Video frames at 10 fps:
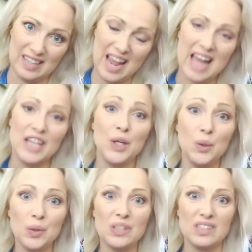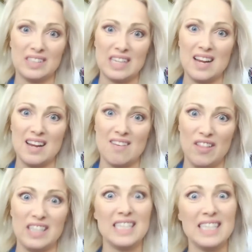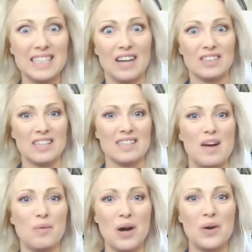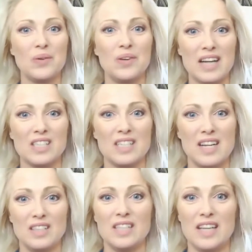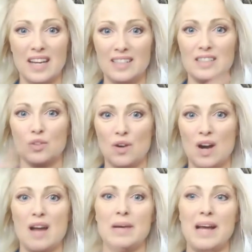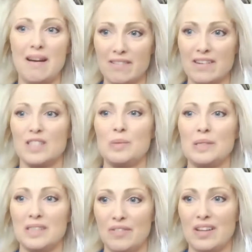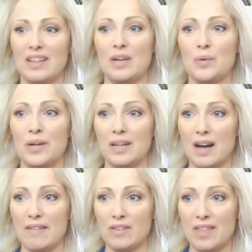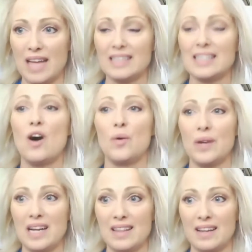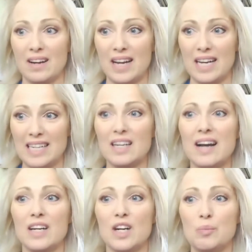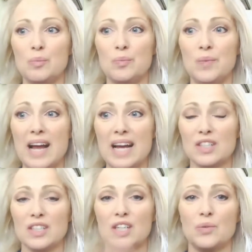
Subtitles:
And you will see all the details, because I actually did describe every specific thing we're going to cover. That's already in there. And I actually